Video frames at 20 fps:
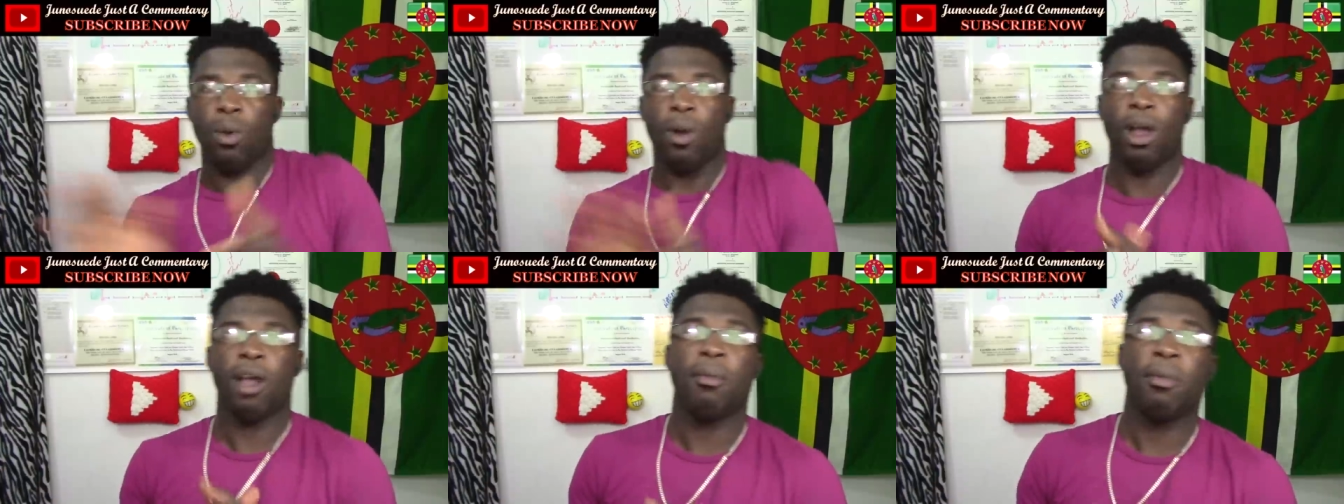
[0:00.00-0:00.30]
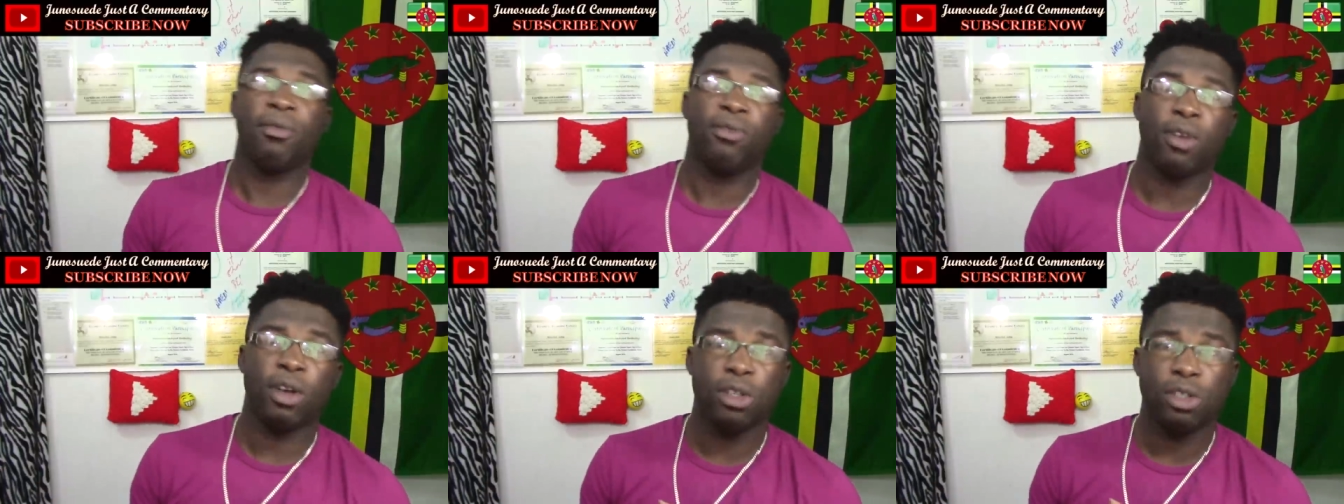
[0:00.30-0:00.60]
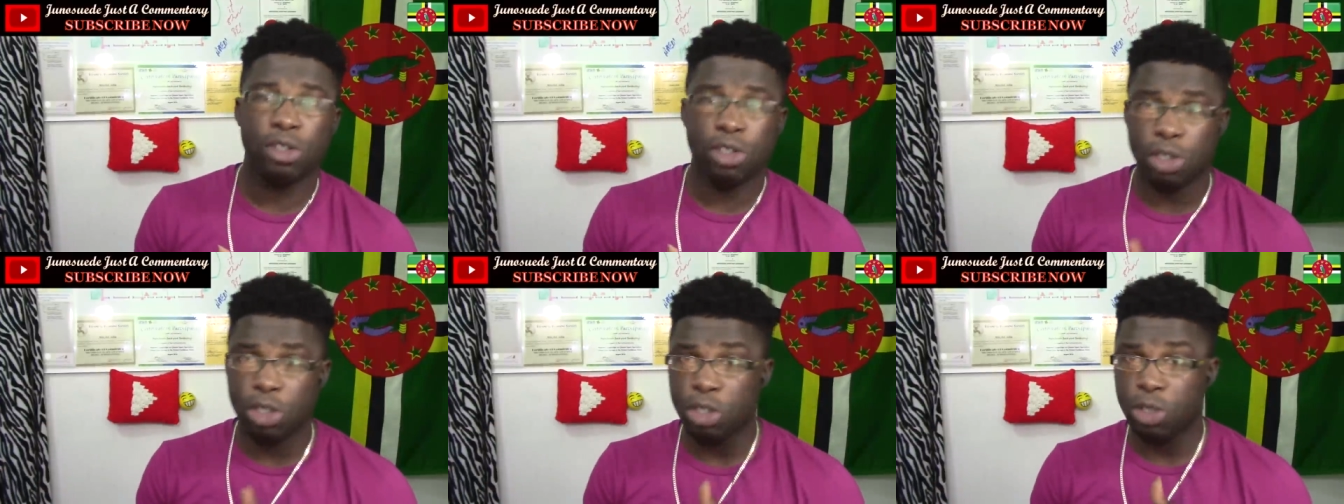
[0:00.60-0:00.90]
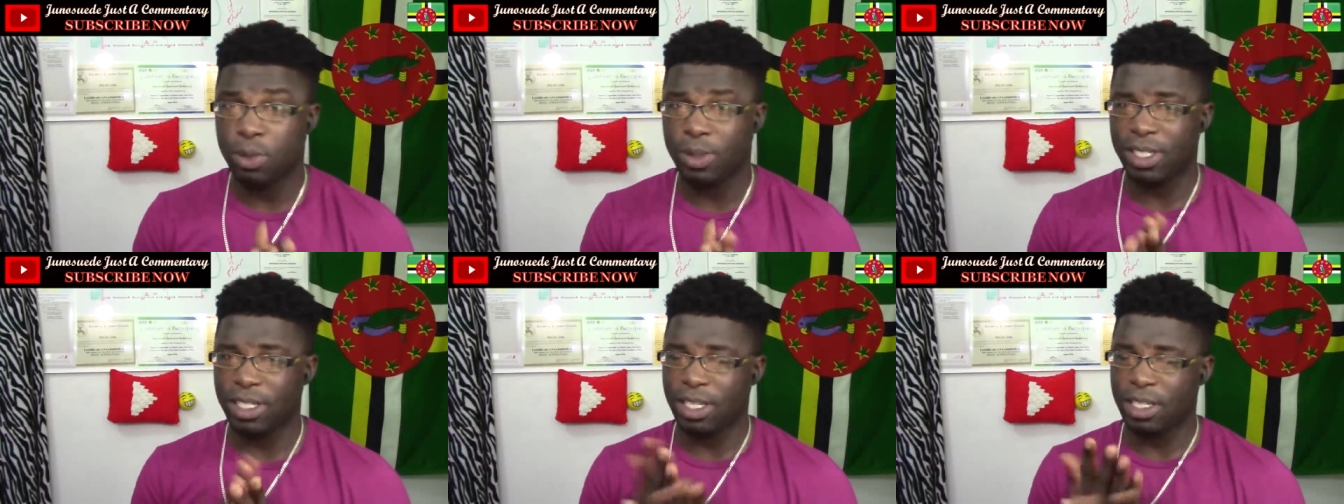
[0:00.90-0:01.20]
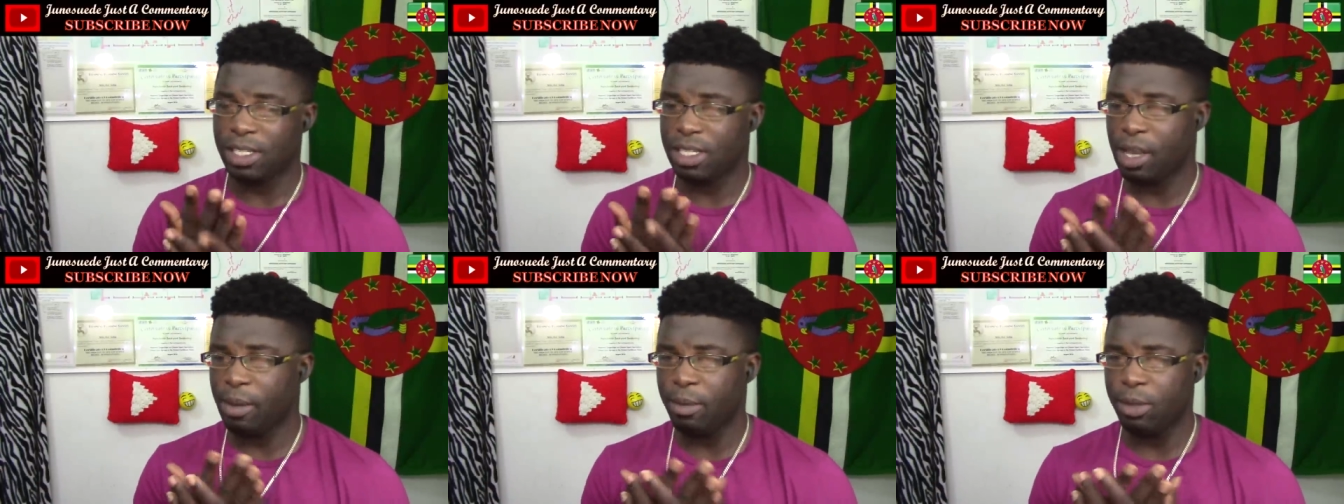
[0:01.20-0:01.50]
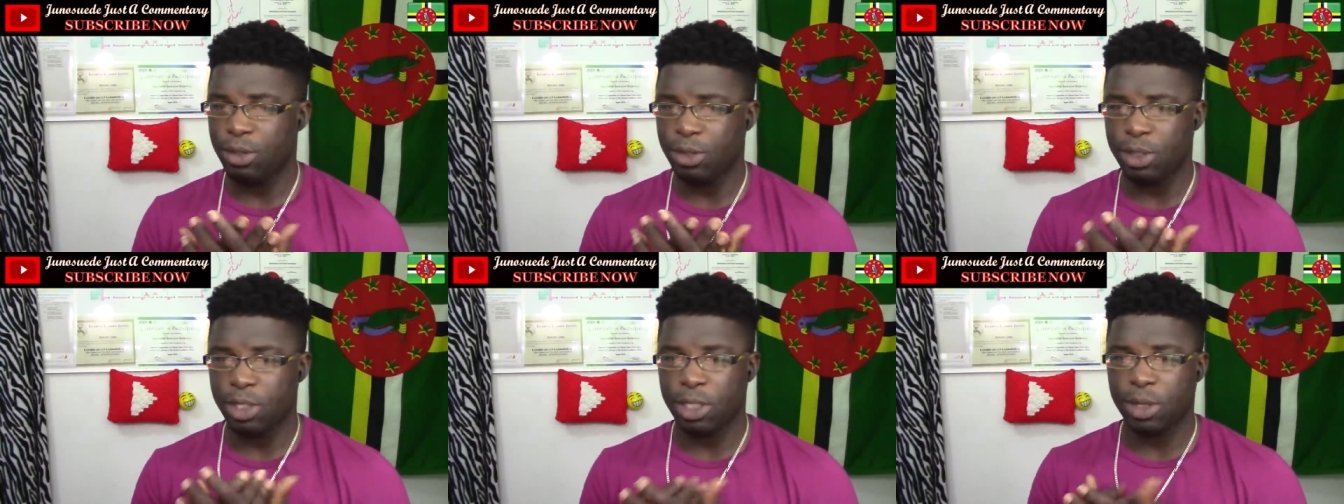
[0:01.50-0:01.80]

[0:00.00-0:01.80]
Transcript: Welcome everyone to Junosuede Just Commentary.